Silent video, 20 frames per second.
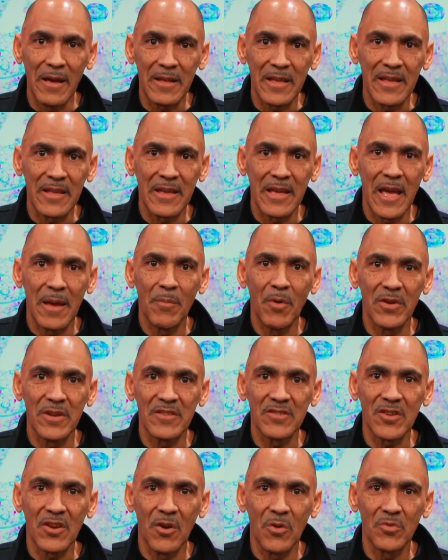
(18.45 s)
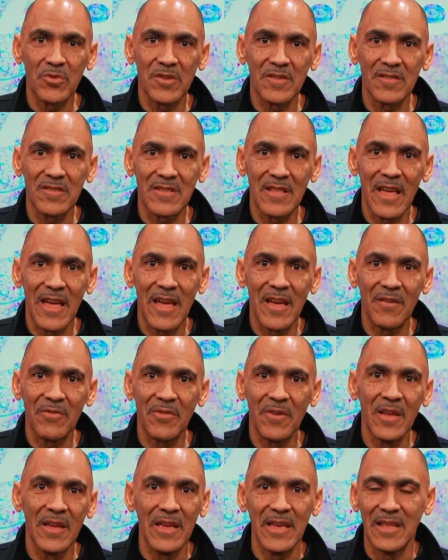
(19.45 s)
I came on his coaching
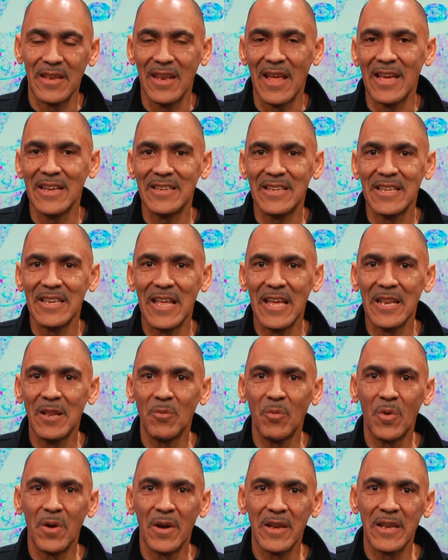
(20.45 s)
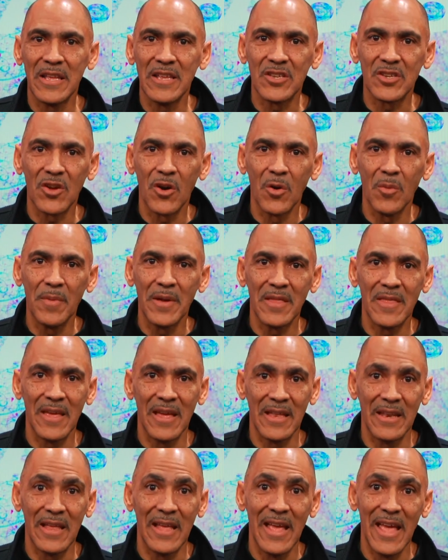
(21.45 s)
staff in 1981, he told me
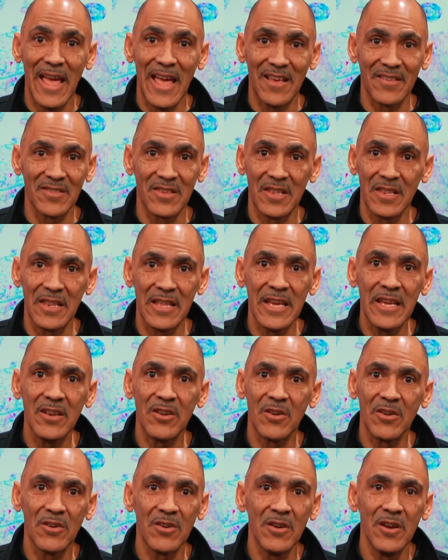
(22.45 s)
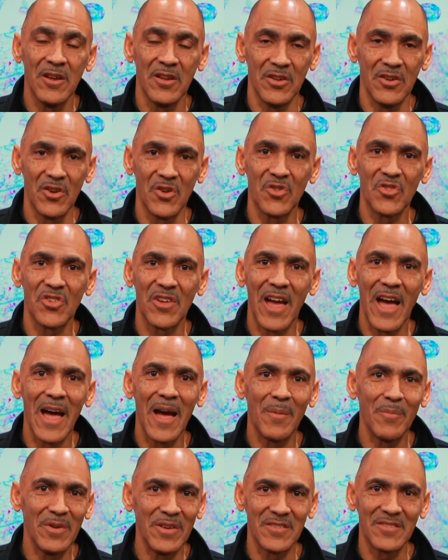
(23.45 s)
that as a leader, your
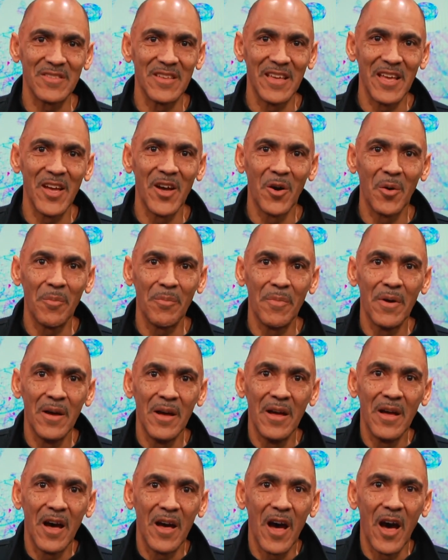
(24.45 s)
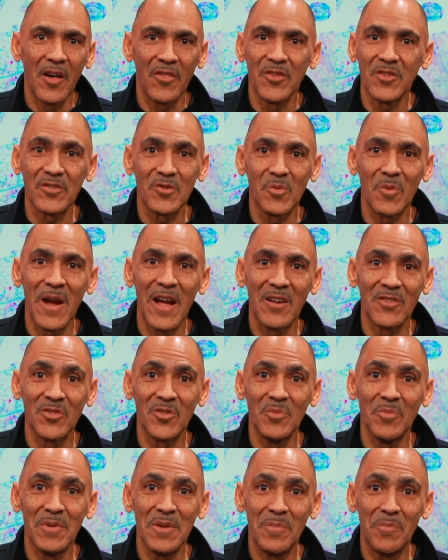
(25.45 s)
job is to help others around
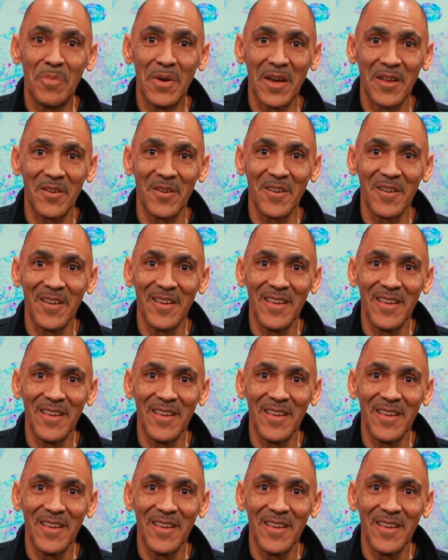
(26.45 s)
you be better,